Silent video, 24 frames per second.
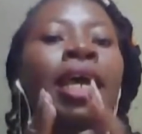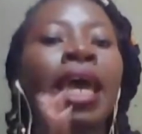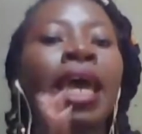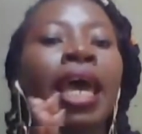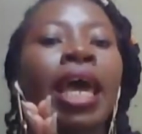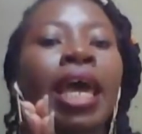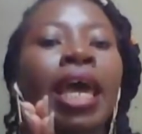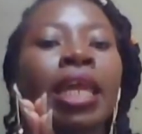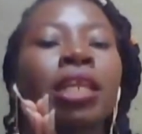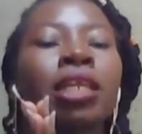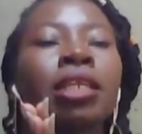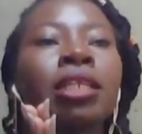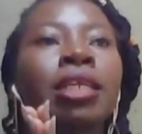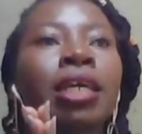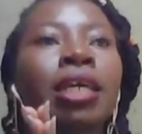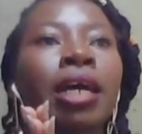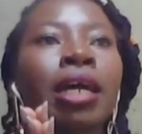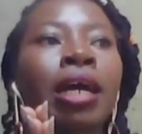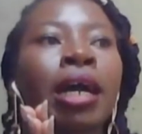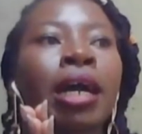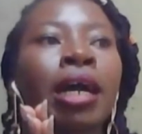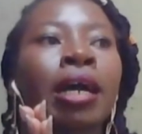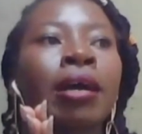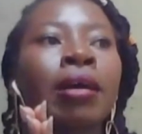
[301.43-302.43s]
And
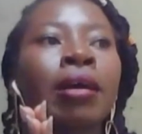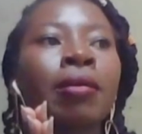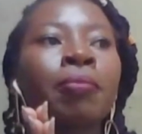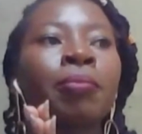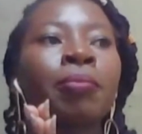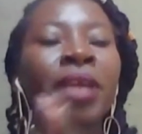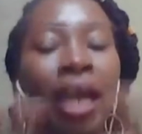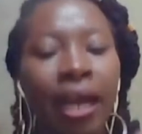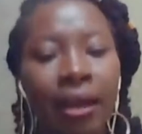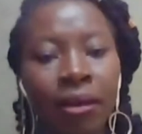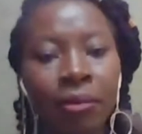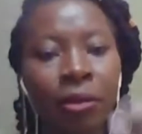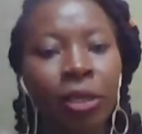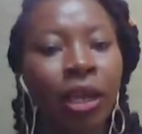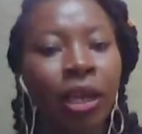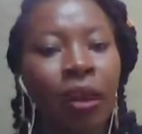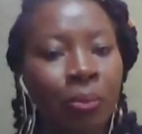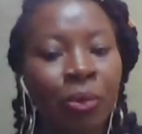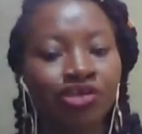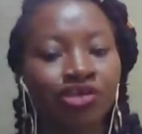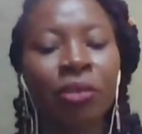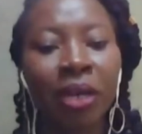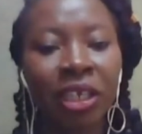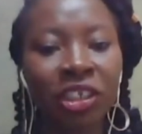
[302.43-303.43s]
pretty
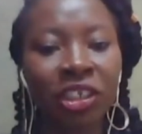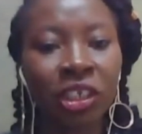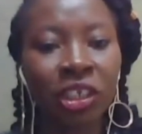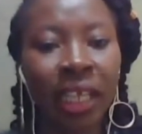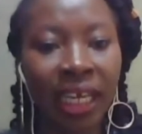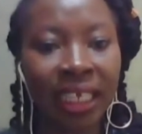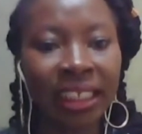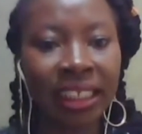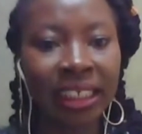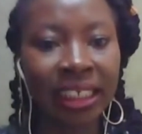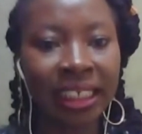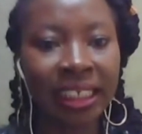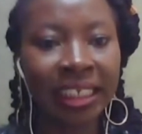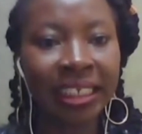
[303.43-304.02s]
much that's it.